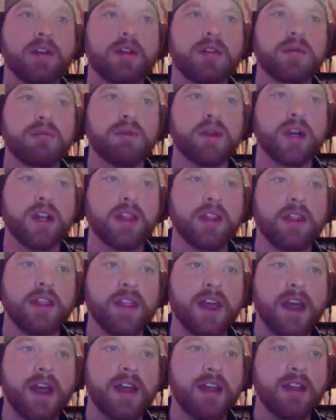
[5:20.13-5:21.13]
But
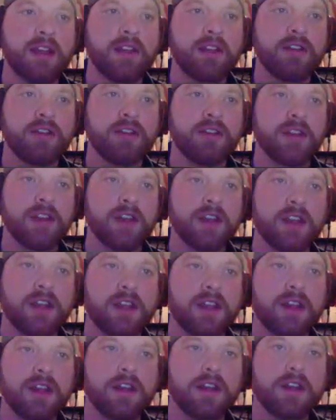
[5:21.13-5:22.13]
that is the
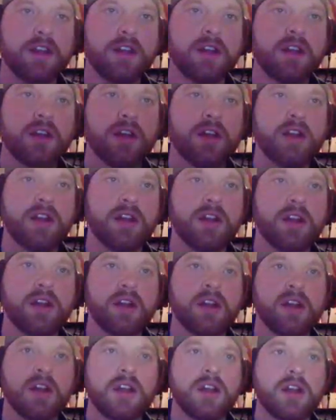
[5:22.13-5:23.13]

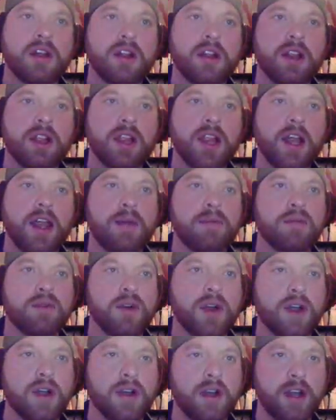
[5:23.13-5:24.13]

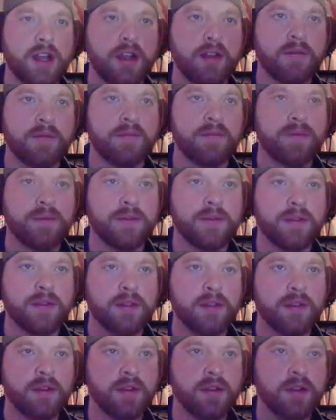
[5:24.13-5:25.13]
library.
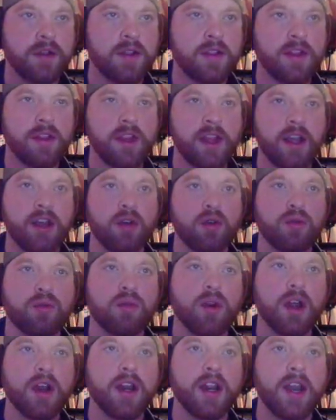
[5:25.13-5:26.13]
And they go
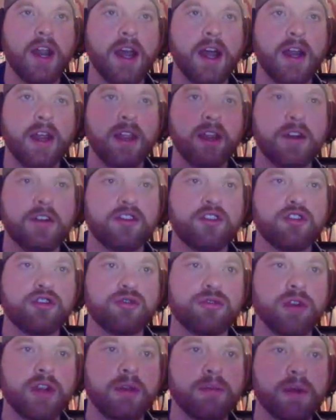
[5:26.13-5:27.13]
running out of there
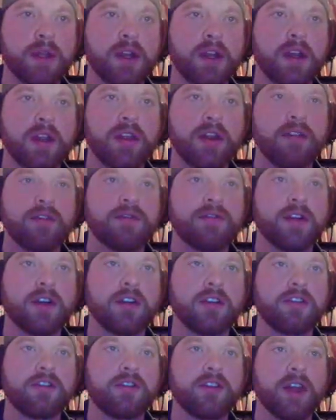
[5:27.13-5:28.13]
screaming on their
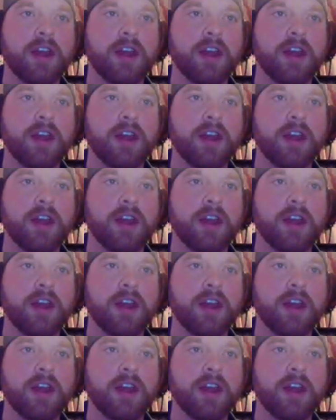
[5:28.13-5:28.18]
first...